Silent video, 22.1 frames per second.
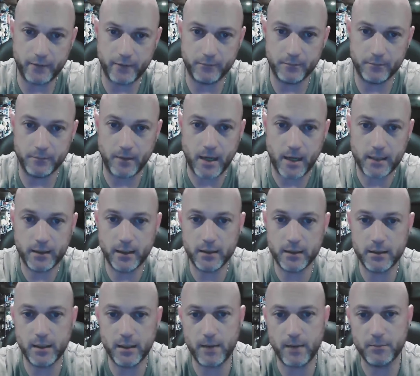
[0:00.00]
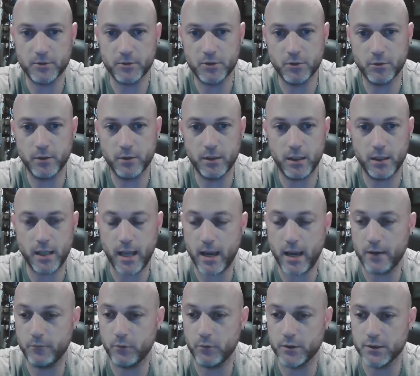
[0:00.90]
them, I'd like the opportunity to
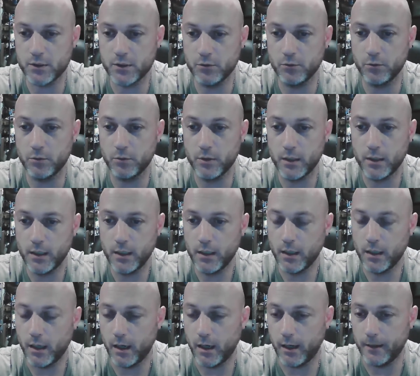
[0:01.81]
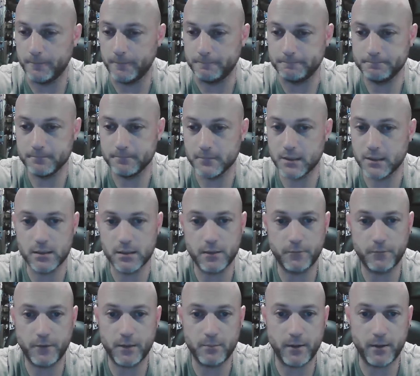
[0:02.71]
have one too, to
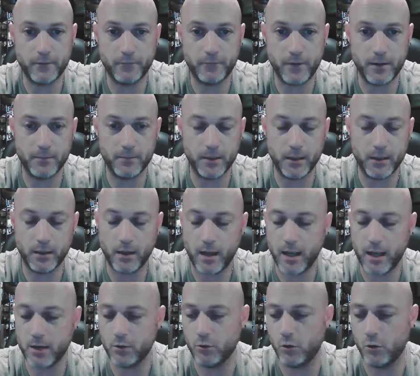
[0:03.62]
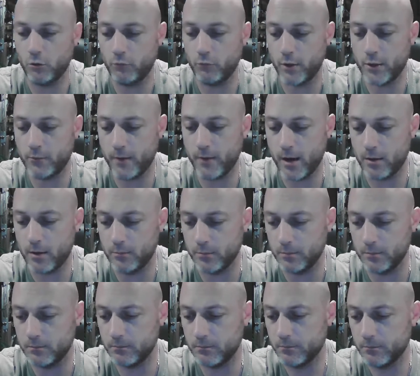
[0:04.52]
defend my family. I don't go run
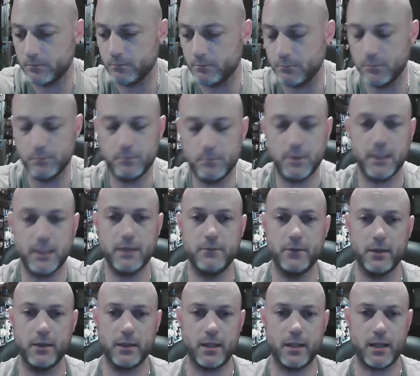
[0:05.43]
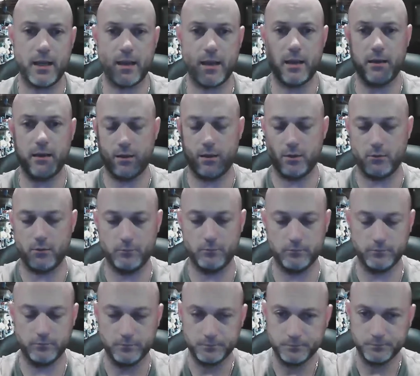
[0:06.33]
around believing that,
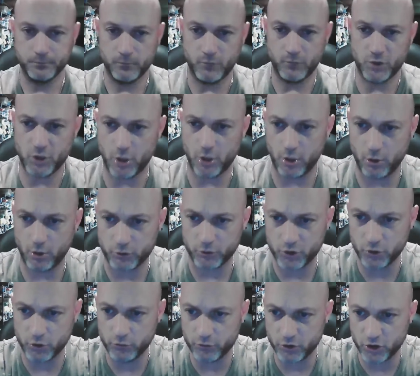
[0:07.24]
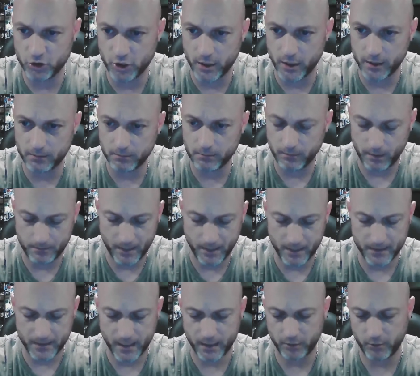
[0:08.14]
we should all go shooting shit. I'm
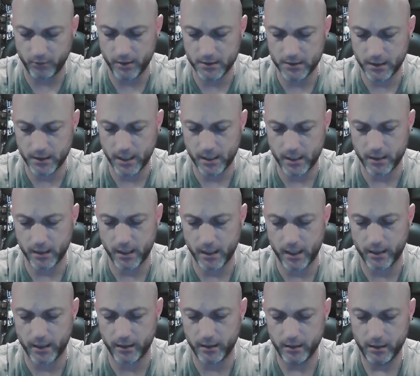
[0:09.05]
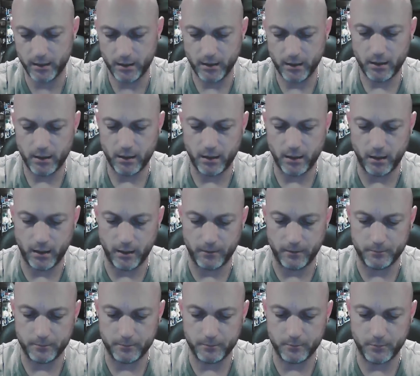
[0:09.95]
not that crazy kind of guy.
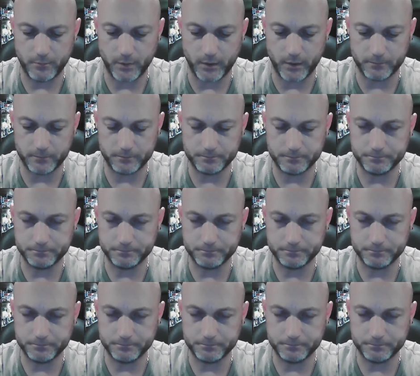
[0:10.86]
But